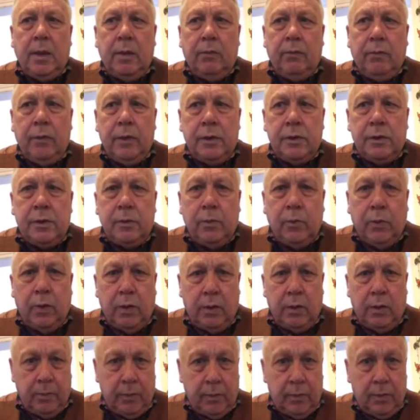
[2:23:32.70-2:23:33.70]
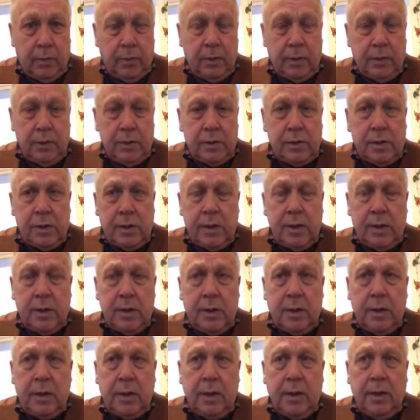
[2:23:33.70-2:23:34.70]
Richard Watmore
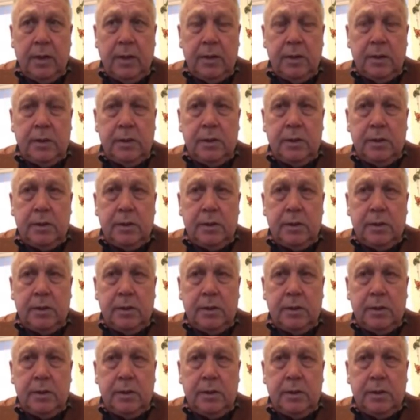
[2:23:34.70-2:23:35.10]
said it